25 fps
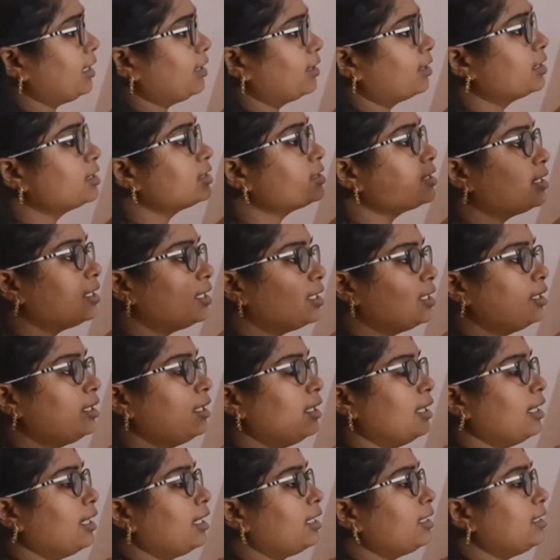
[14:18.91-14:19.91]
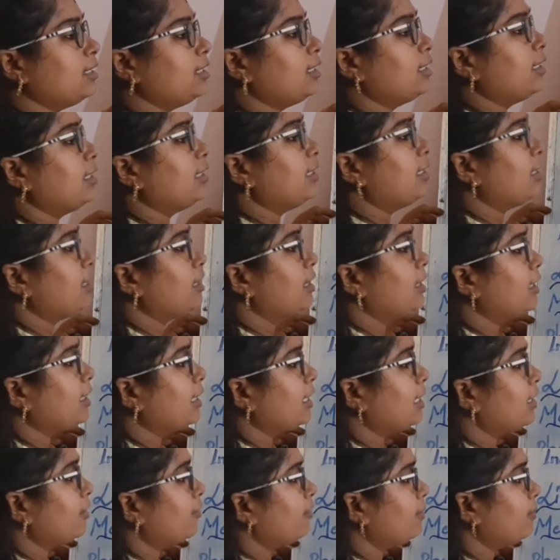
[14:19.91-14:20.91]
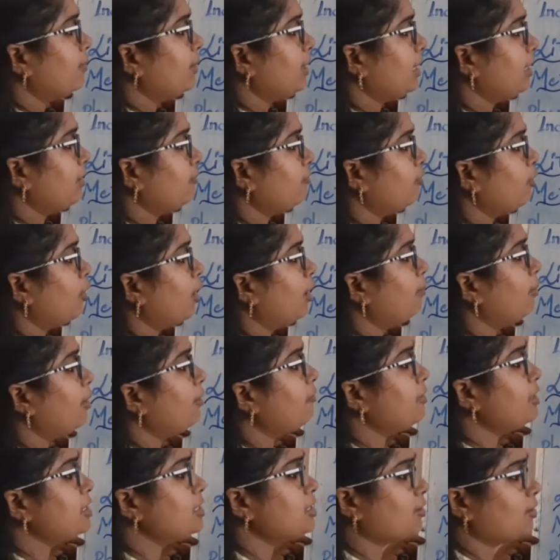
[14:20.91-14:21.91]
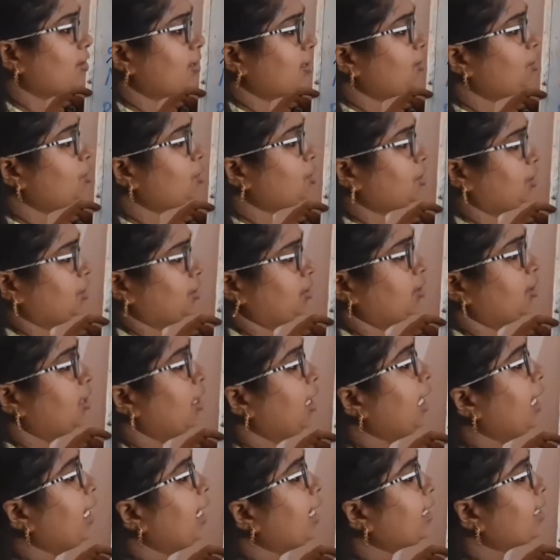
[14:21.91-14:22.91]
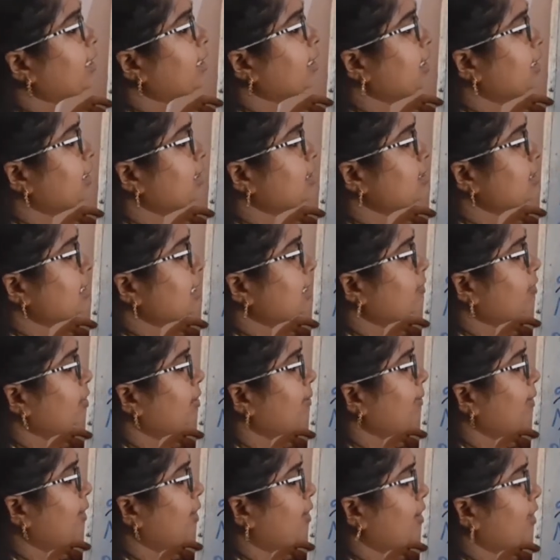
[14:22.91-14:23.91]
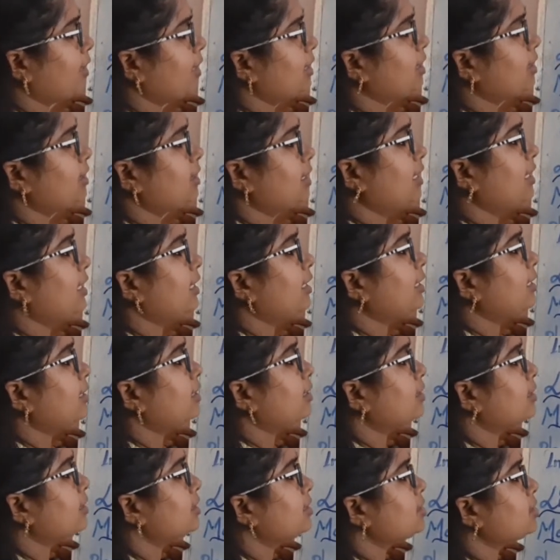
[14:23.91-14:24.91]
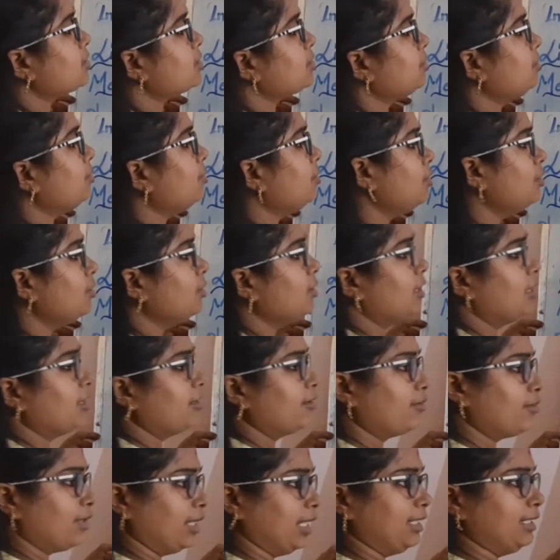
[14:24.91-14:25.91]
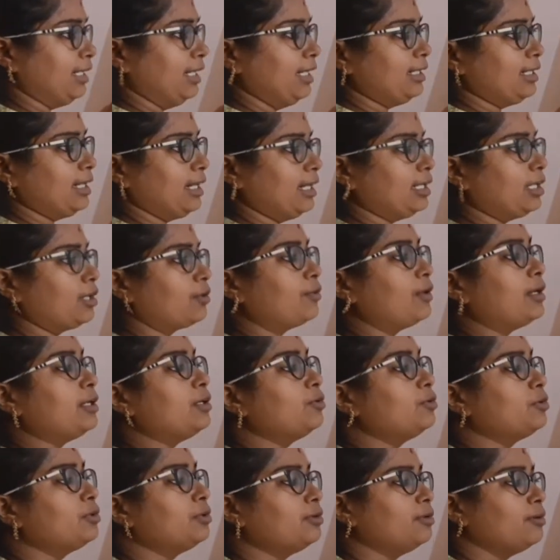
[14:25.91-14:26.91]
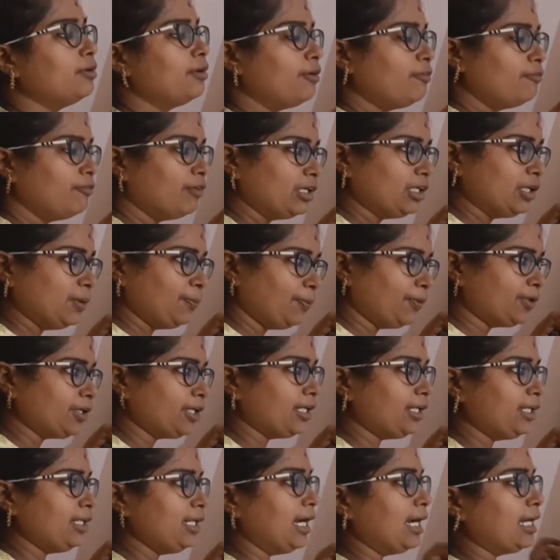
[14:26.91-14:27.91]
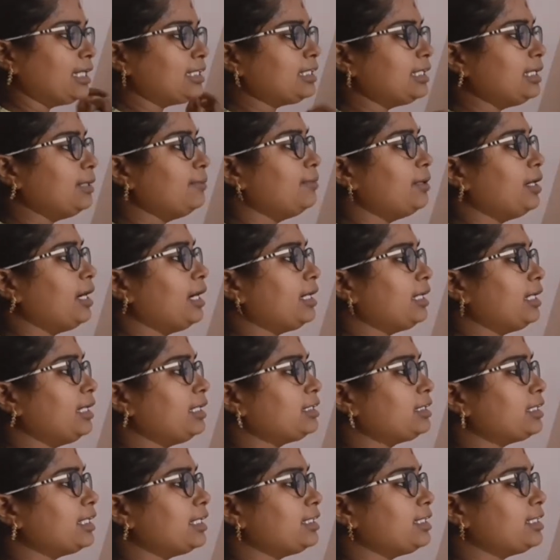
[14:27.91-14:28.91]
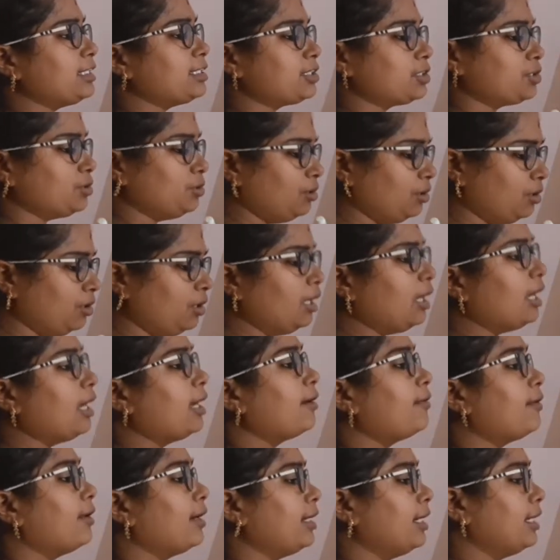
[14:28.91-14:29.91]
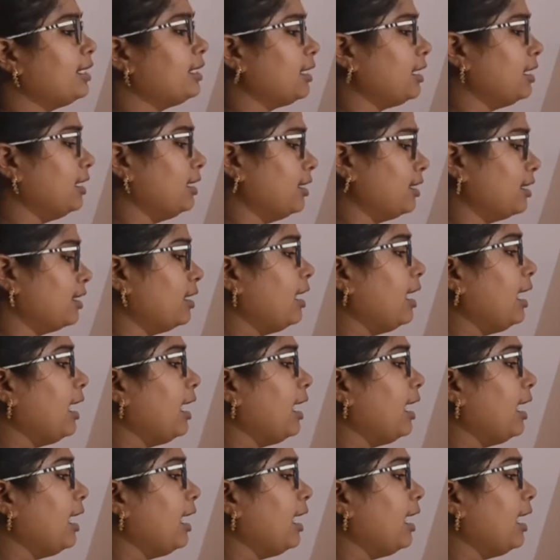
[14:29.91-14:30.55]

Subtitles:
Also, it will be in a form of a solution. It will be orange, isn't it? It turns to red in color. When you put it in the acid, immediately it changes to red in color.